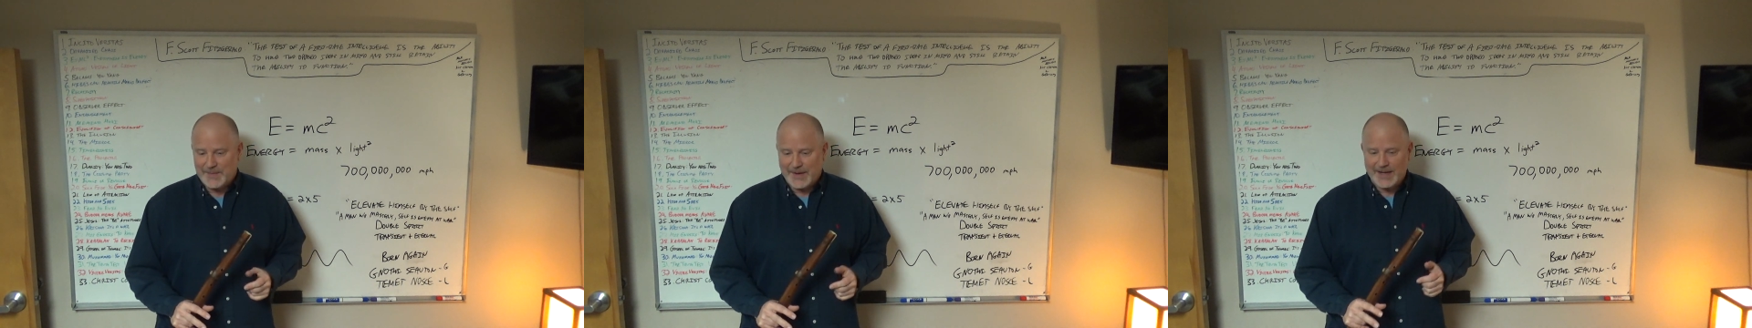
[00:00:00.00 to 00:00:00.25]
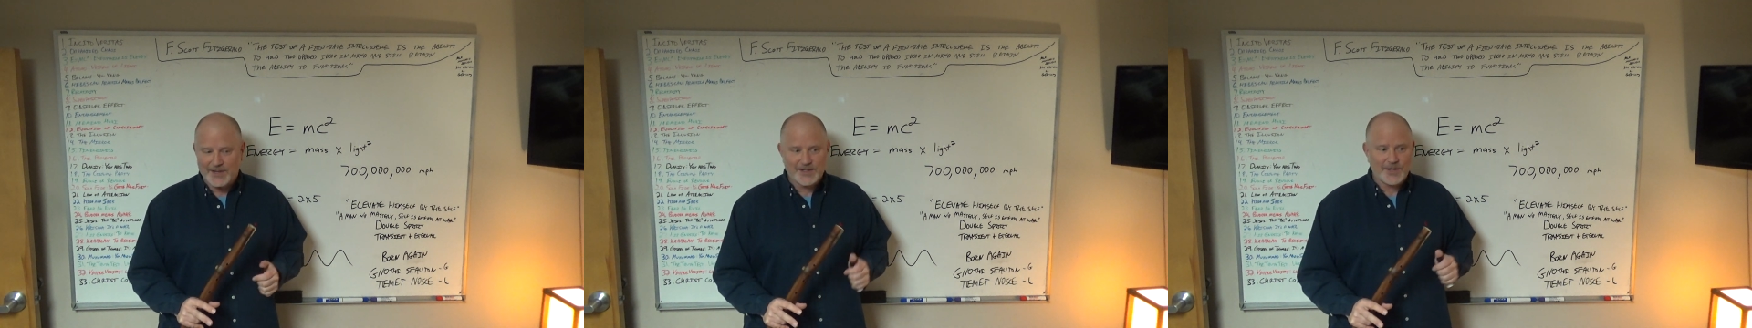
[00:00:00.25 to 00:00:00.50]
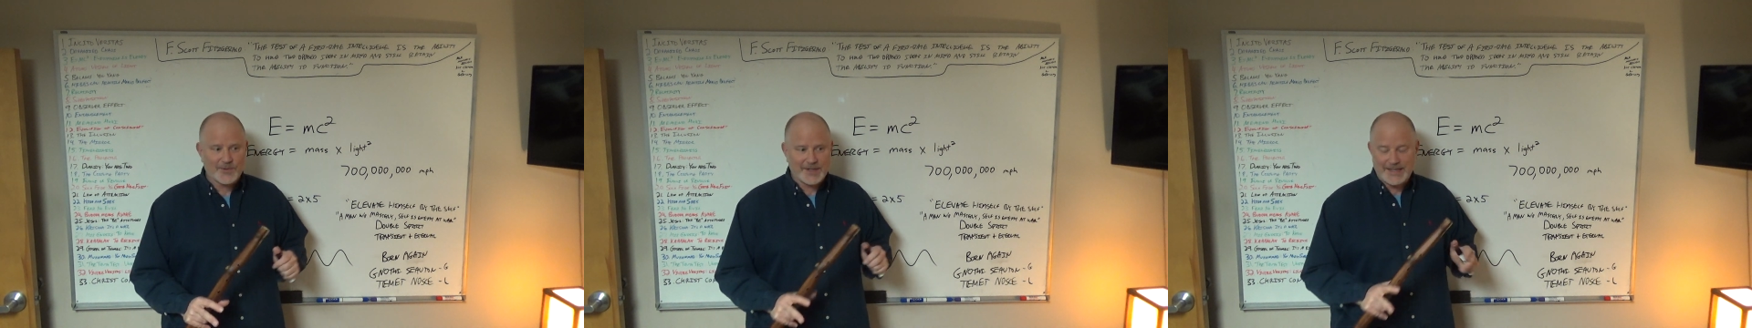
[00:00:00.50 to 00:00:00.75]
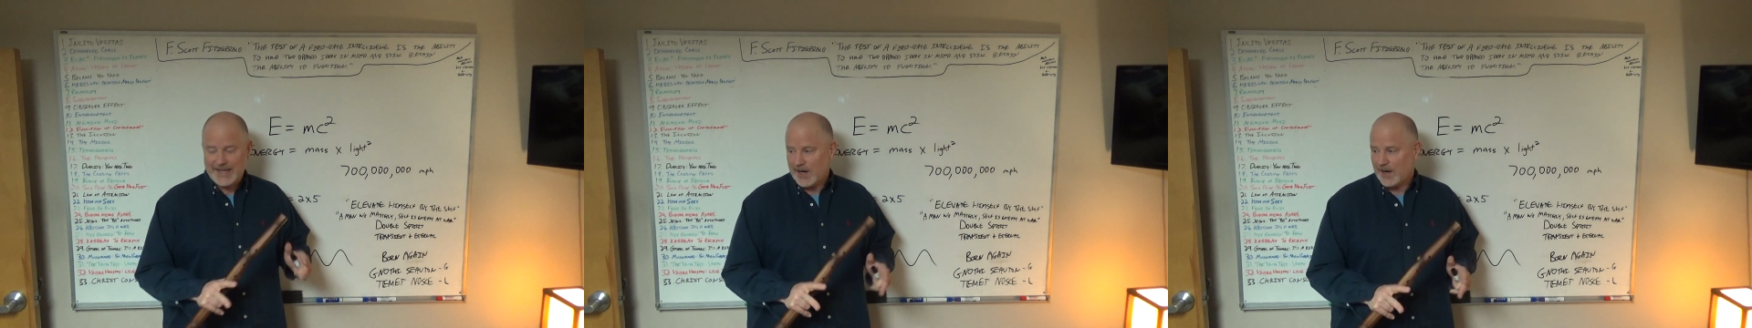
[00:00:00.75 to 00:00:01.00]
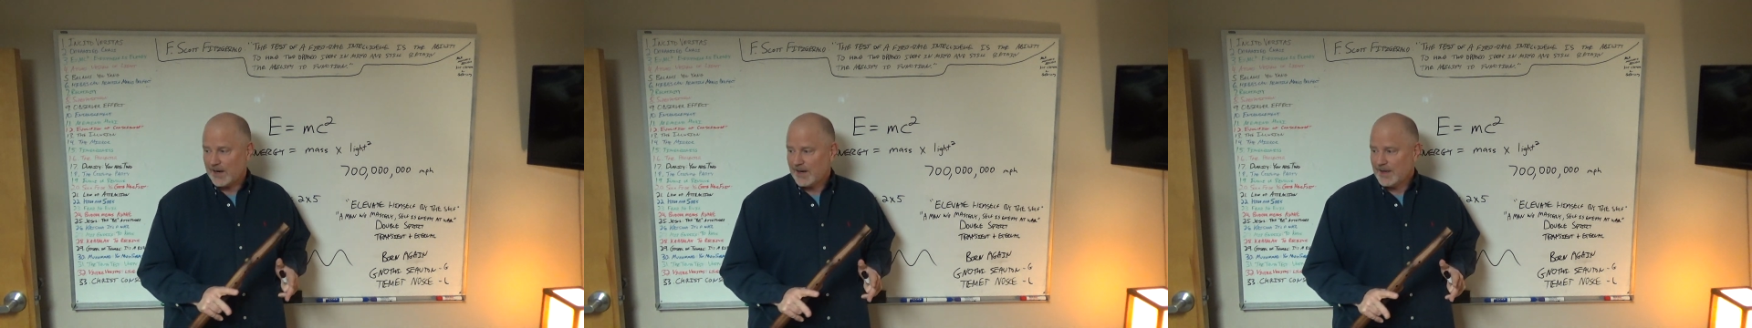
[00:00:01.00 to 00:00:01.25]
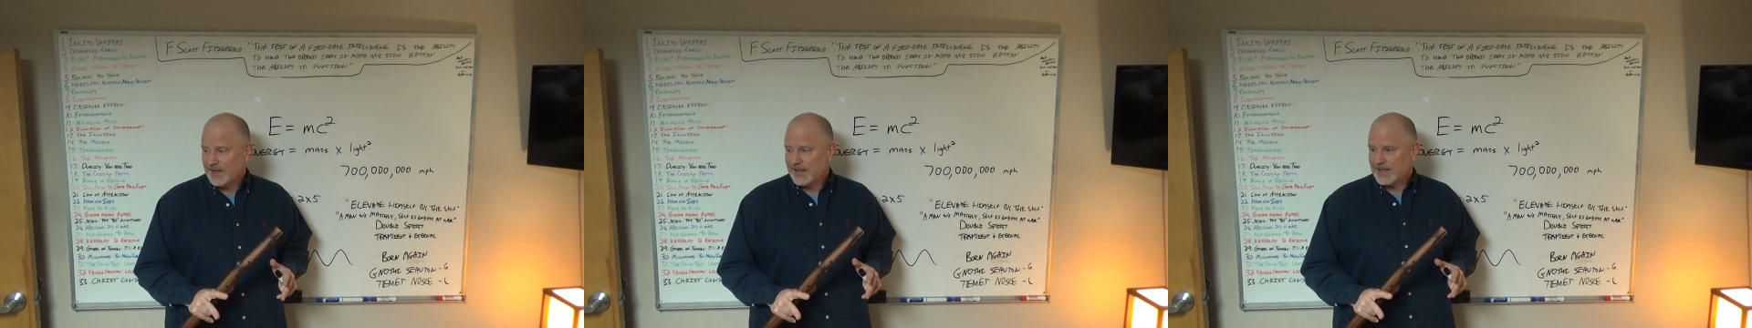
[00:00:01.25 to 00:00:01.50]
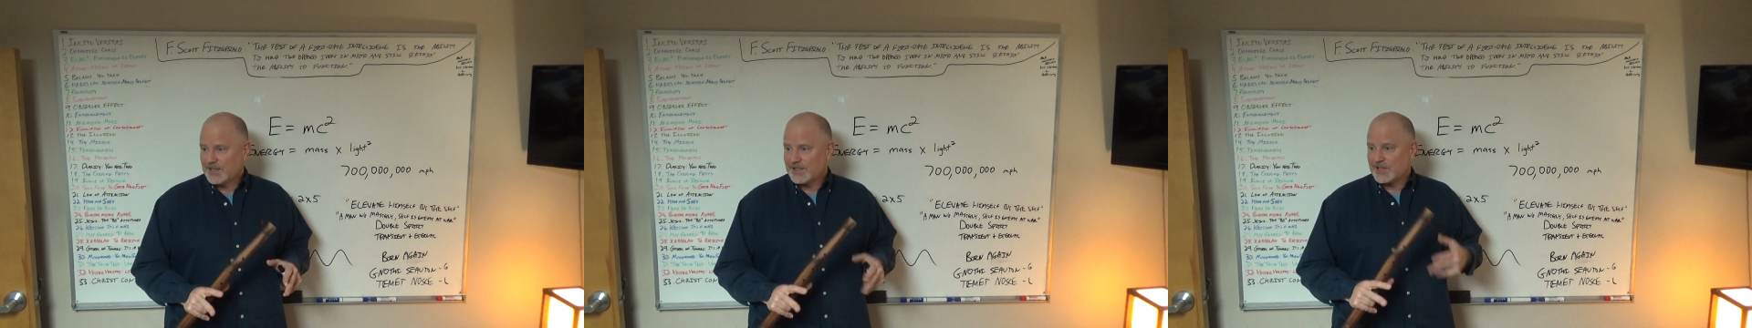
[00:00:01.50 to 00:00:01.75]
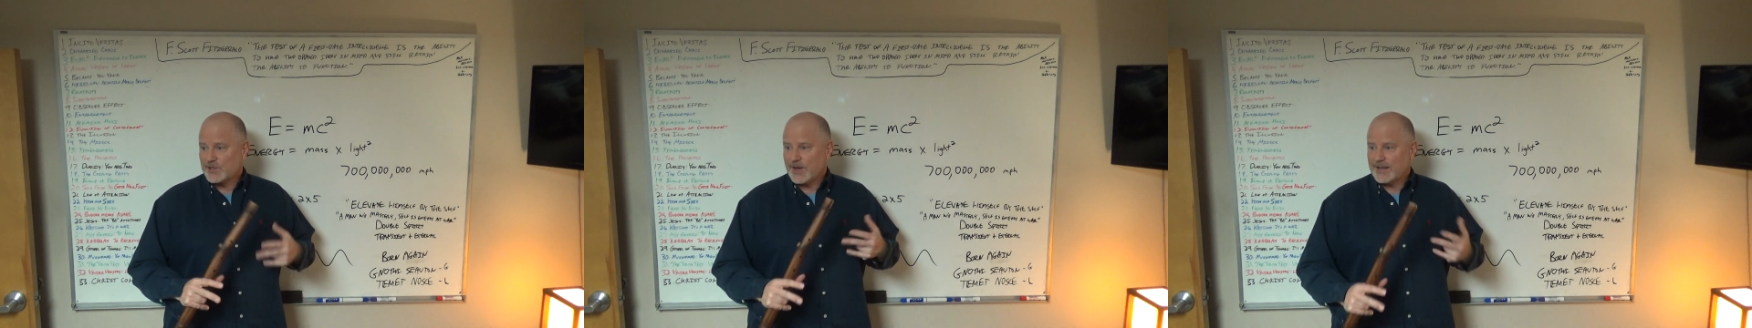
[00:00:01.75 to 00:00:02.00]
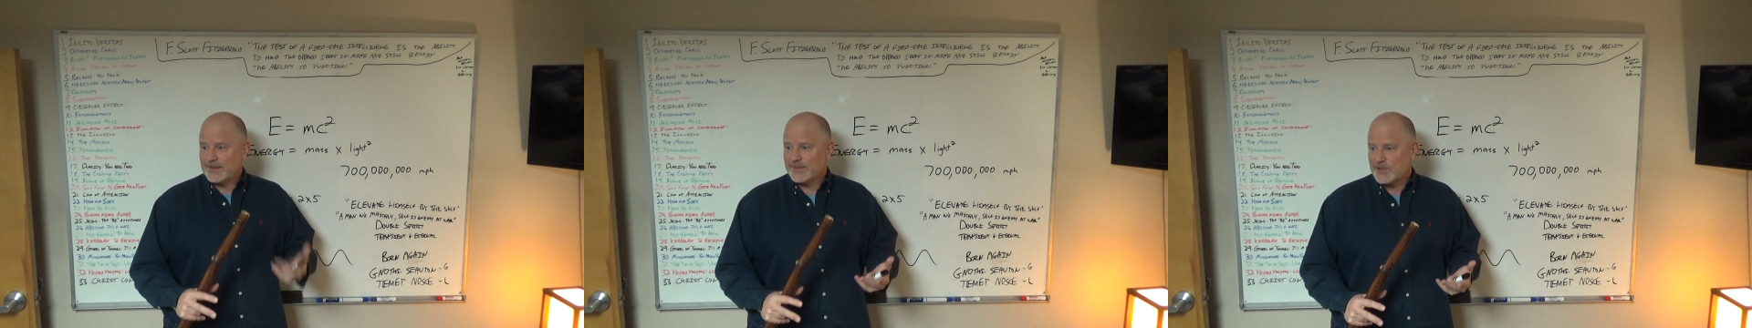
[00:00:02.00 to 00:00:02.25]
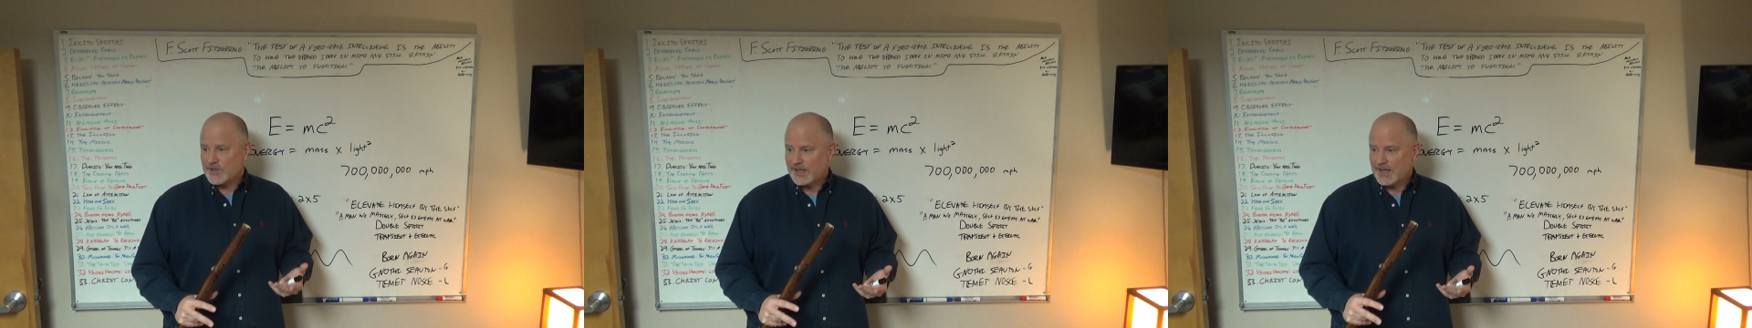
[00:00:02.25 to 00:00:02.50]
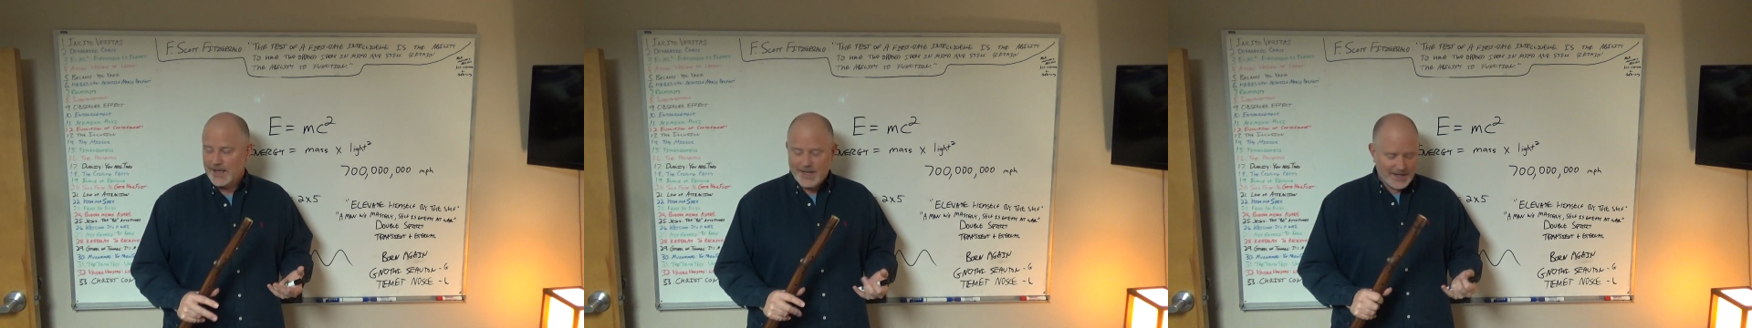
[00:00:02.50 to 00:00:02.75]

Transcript: But I also don't really care because it's great imagery.